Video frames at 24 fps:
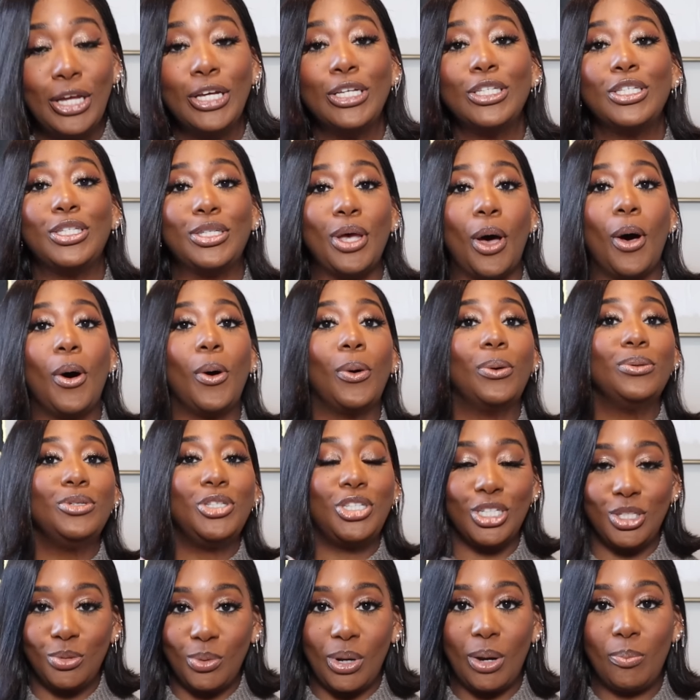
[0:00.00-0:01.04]
So
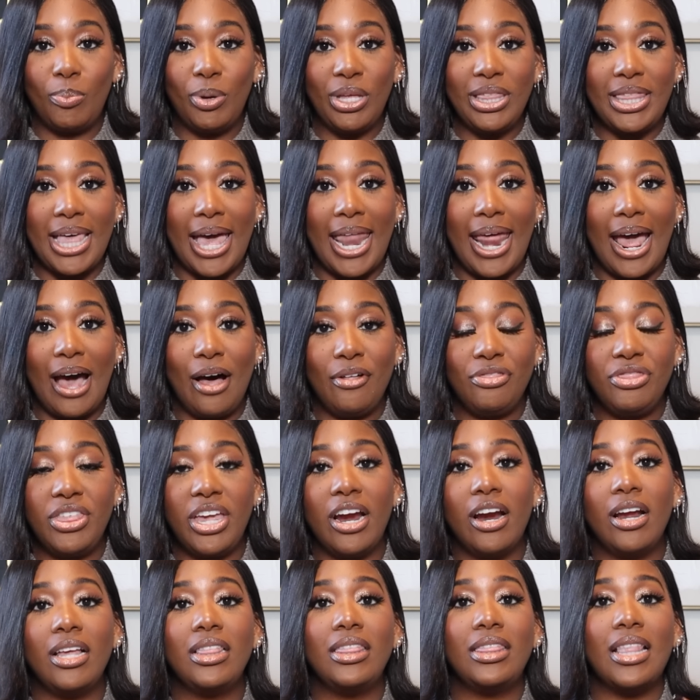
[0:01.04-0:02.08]
just want to put that out
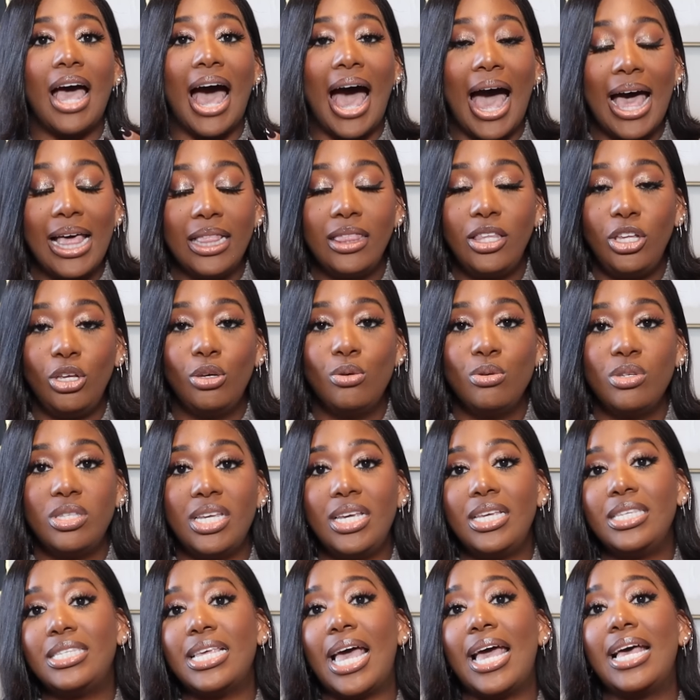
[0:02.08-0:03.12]
there. I use
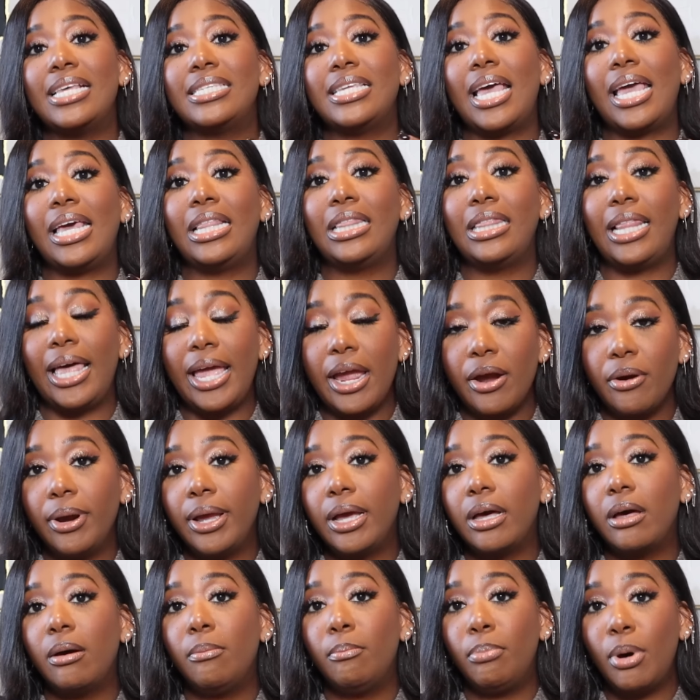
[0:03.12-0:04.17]
these as a
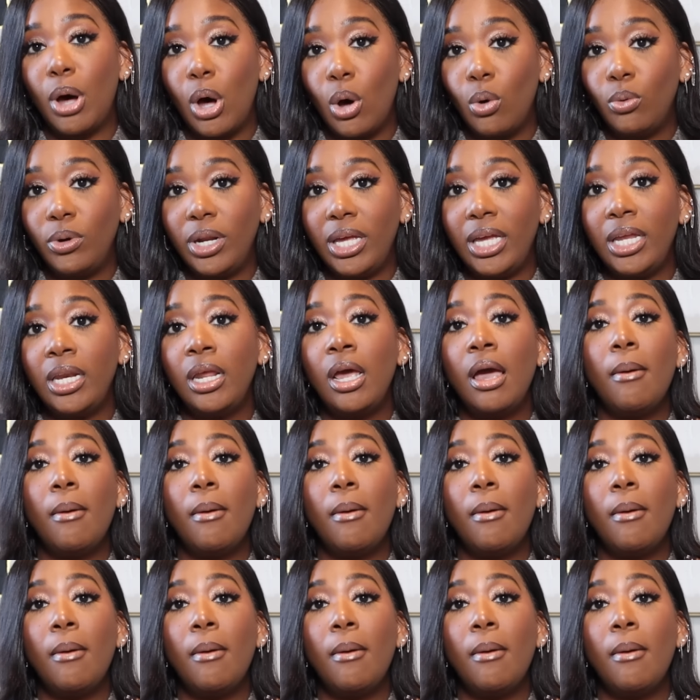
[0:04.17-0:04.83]
layering component